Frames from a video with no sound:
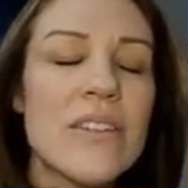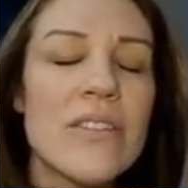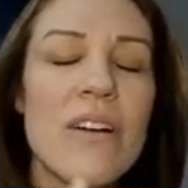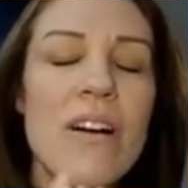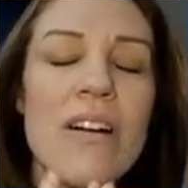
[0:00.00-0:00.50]

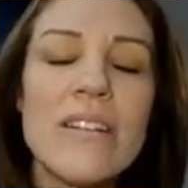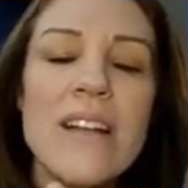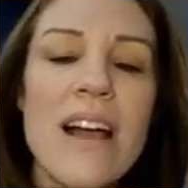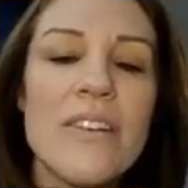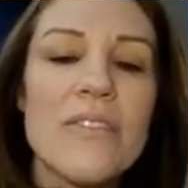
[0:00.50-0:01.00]
There are
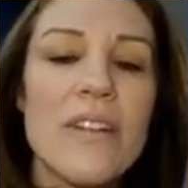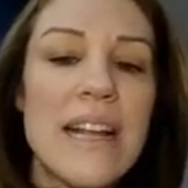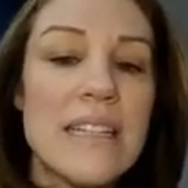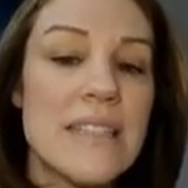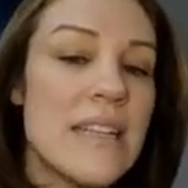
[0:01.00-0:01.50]
not
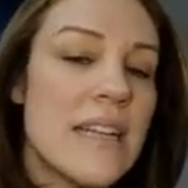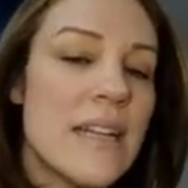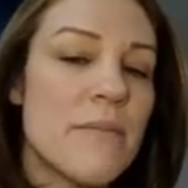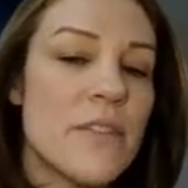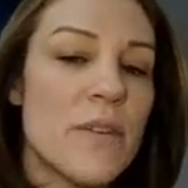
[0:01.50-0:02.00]
great
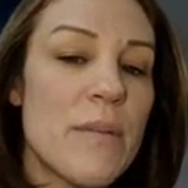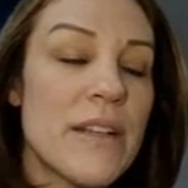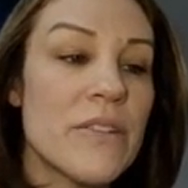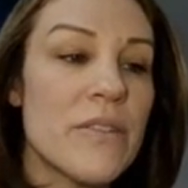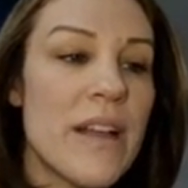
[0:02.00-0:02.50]
synonyms for
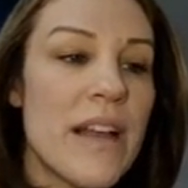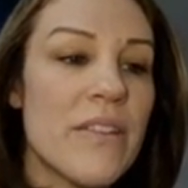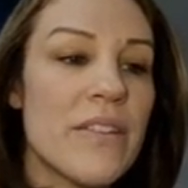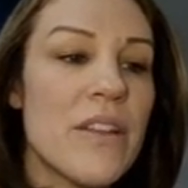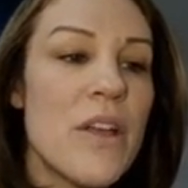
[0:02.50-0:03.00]
mental
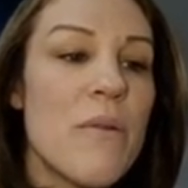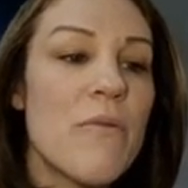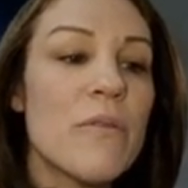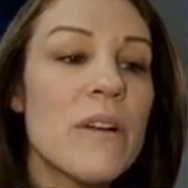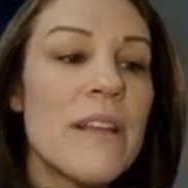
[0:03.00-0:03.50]
health.
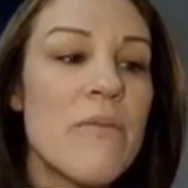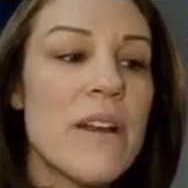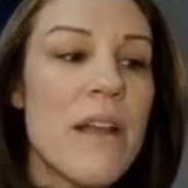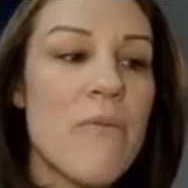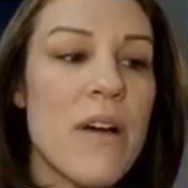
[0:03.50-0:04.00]
Really
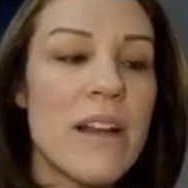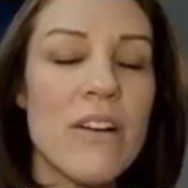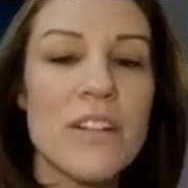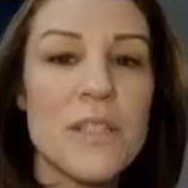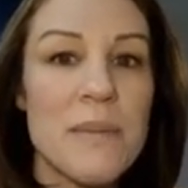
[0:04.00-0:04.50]
what I
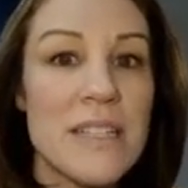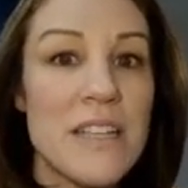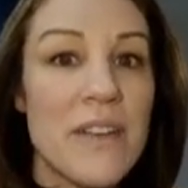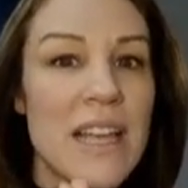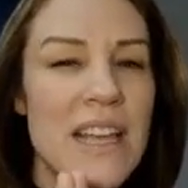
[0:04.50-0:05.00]
want are
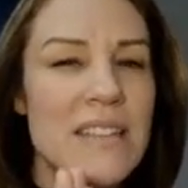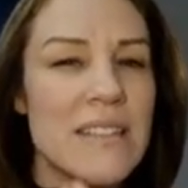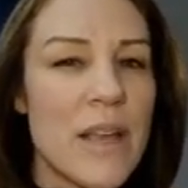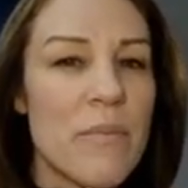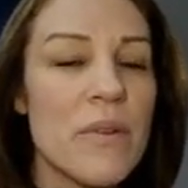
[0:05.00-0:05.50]
specific
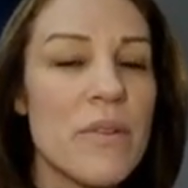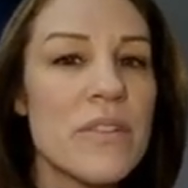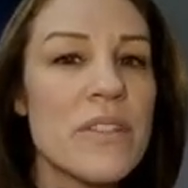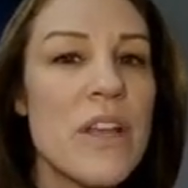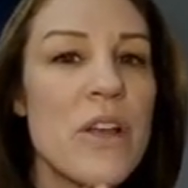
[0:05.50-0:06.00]

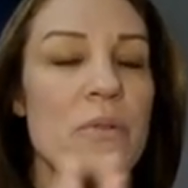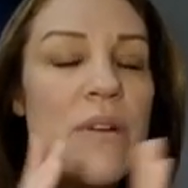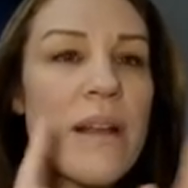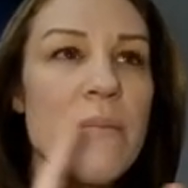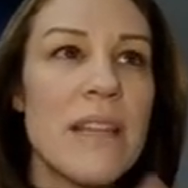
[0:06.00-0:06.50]
examples.
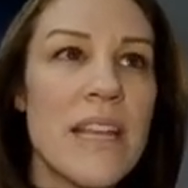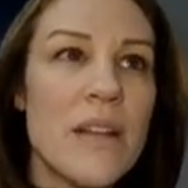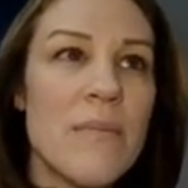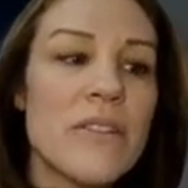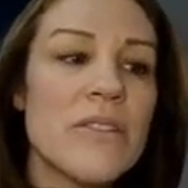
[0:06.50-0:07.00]
When I'm
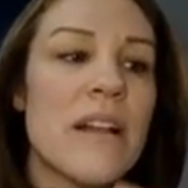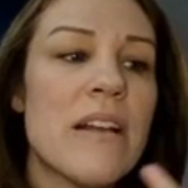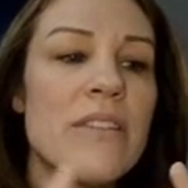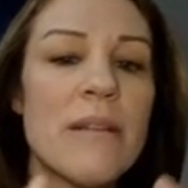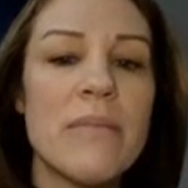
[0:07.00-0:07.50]
thinking mental
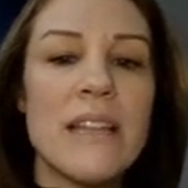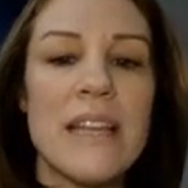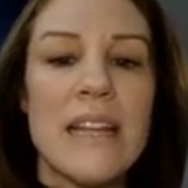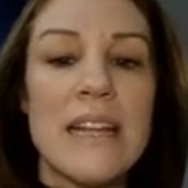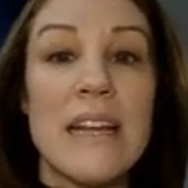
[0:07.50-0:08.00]
health, I'm
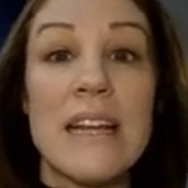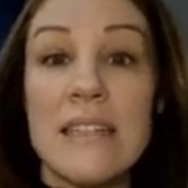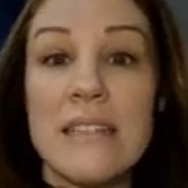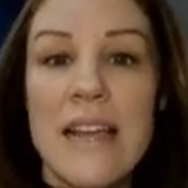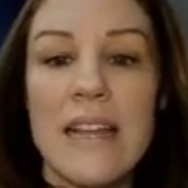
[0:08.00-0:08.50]
thinking
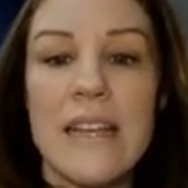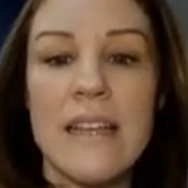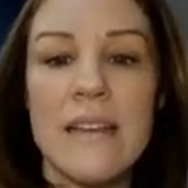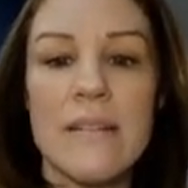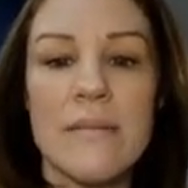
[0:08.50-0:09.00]

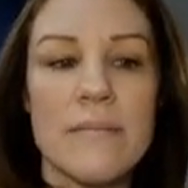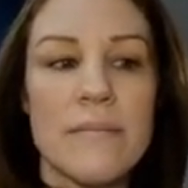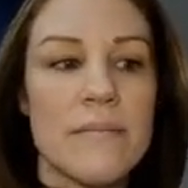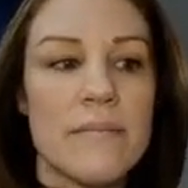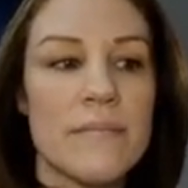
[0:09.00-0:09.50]
anxiety,
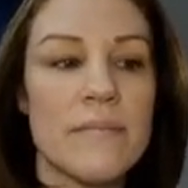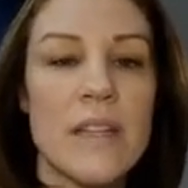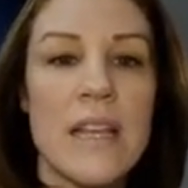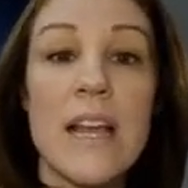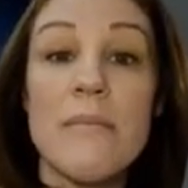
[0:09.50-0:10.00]

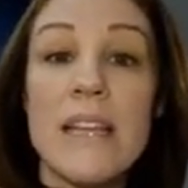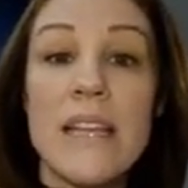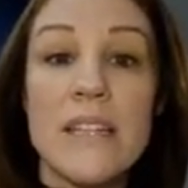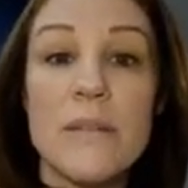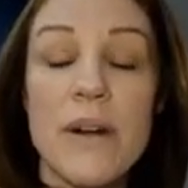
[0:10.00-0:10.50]
I'm
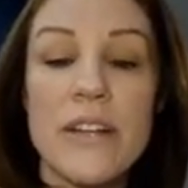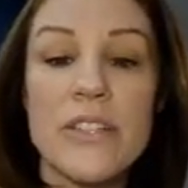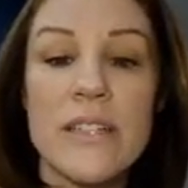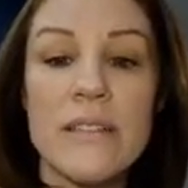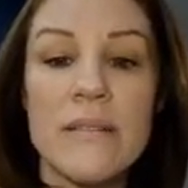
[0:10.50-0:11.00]
thinking
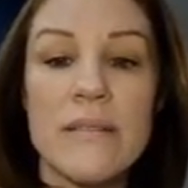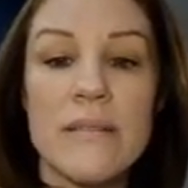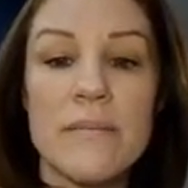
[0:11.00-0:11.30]
depression,